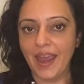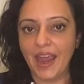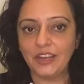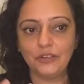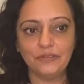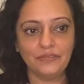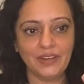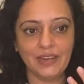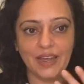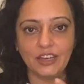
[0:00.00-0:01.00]
And you
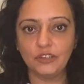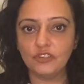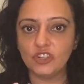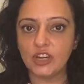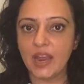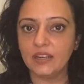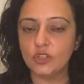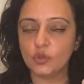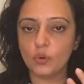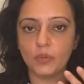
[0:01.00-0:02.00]
feel like you shed
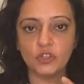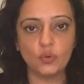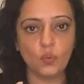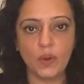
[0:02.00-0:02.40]
so much of